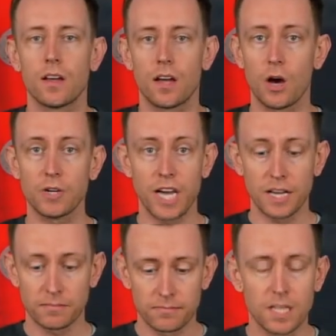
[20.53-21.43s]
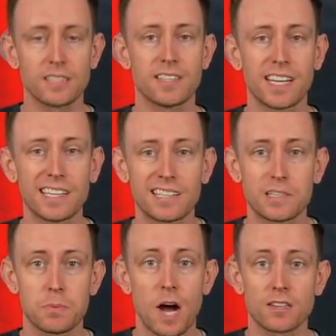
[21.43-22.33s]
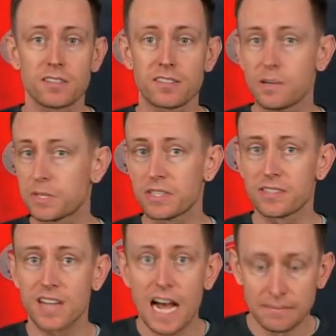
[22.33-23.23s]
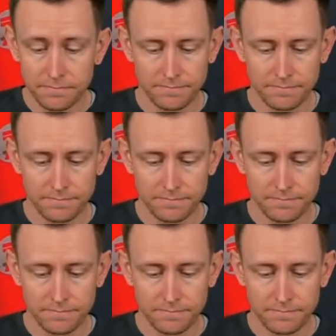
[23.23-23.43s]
Okay, let's dig into this box and see what's inside.